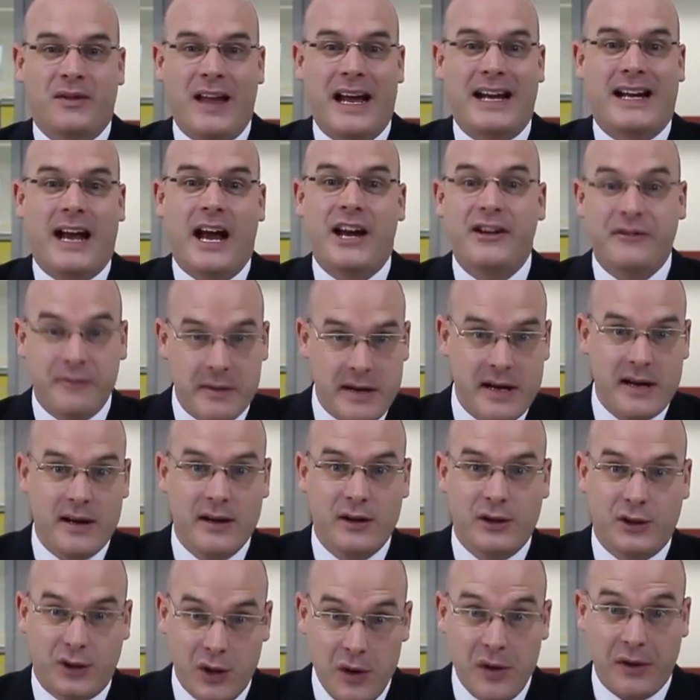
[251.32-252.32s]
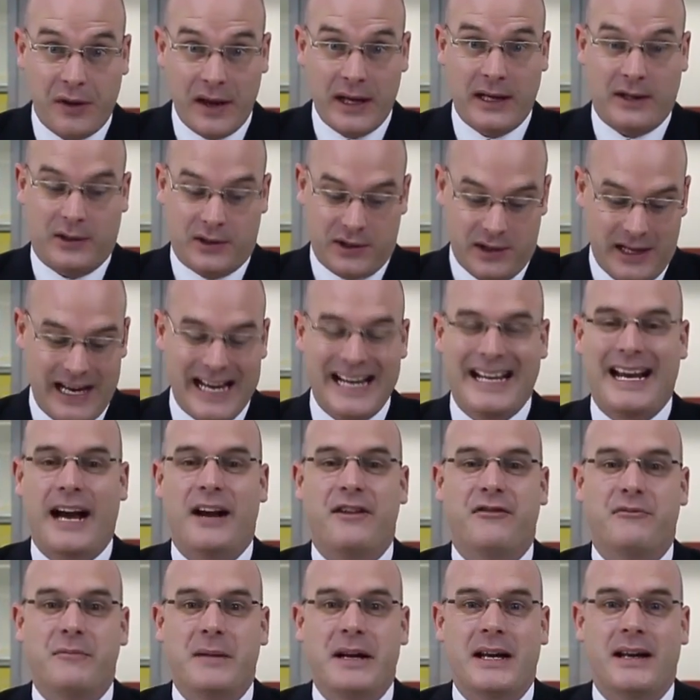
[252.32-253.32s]
that gave me 2 things. It
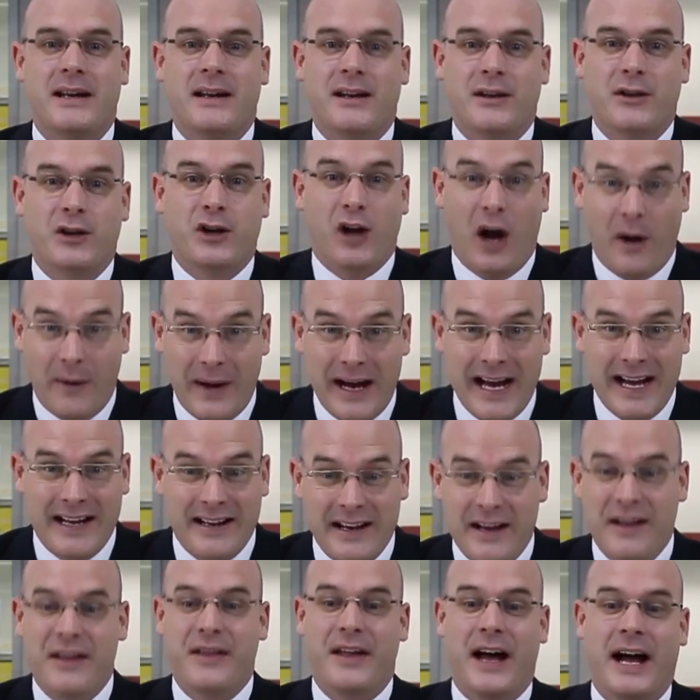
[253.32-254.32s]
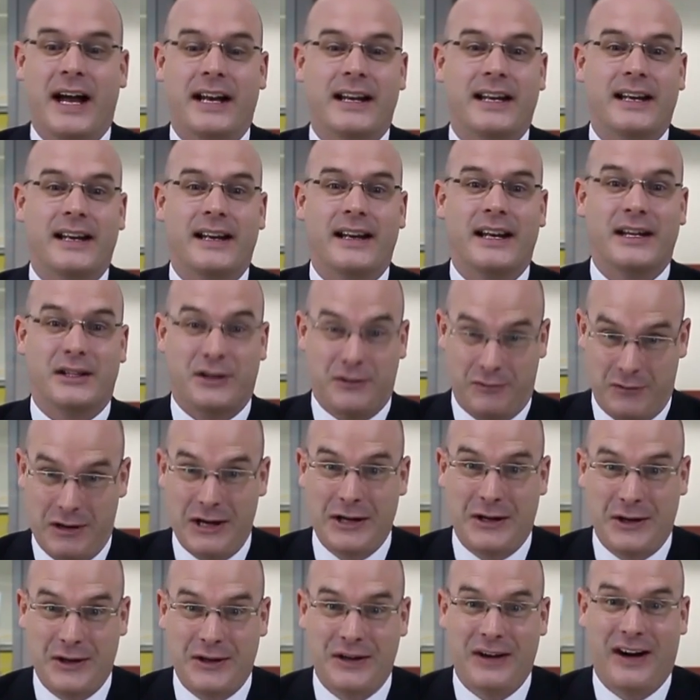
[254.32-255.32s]
gave me the go-ahead that it's a
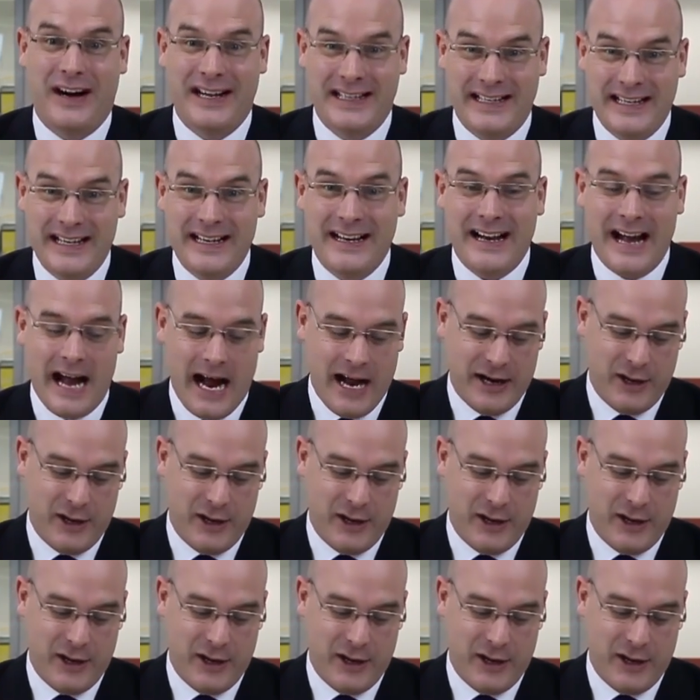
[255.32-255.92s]
really good idea,